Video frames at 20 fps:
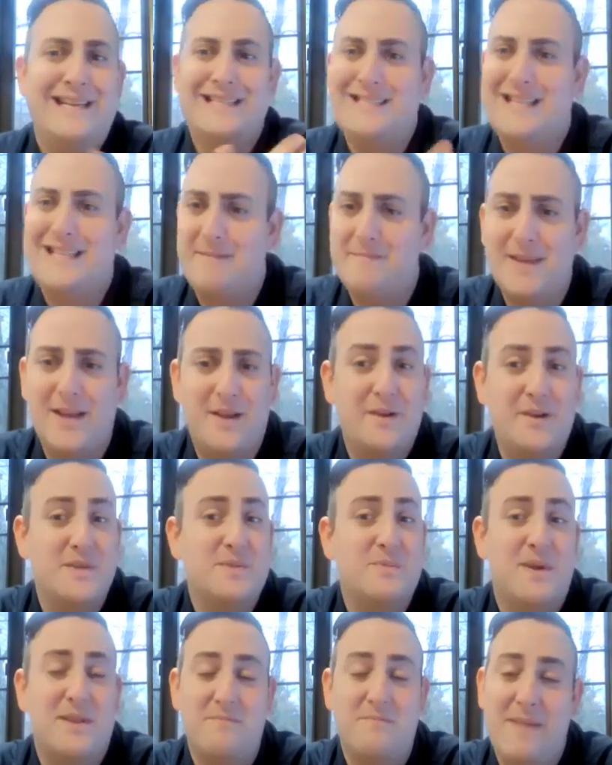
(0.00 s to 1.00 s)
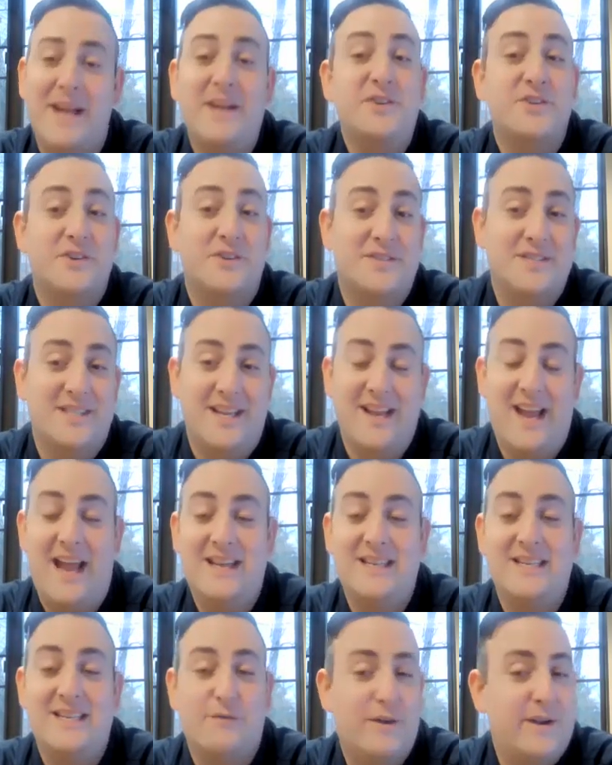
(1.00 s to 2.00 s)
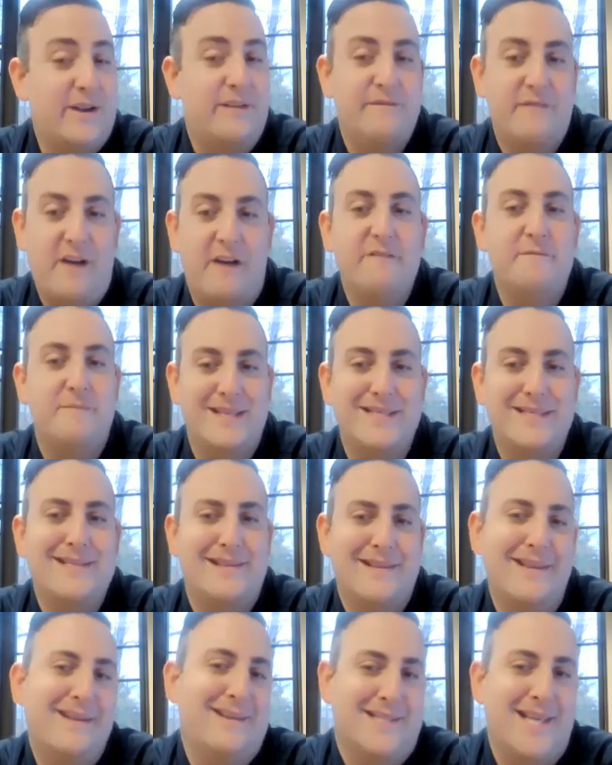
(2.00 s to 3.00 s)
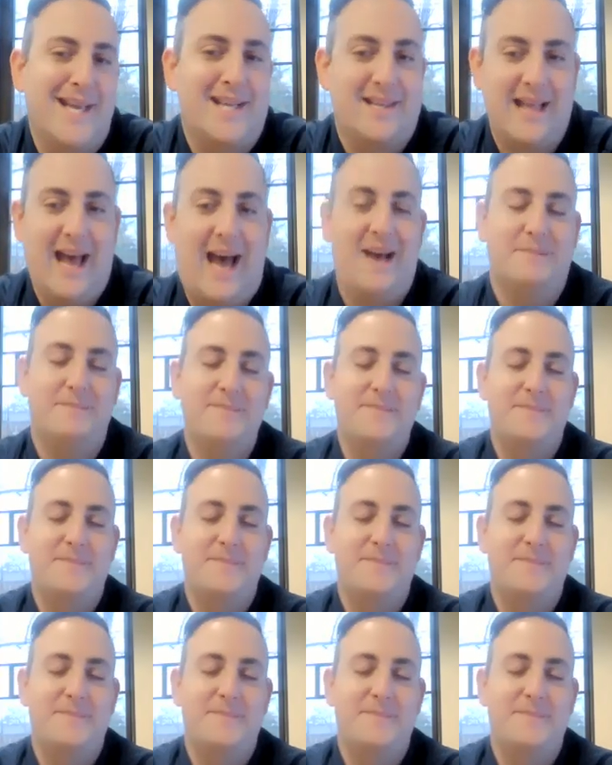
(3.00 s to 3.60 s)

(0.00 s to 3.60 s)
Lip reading: Same thing goes with majors and different involvements and things like that.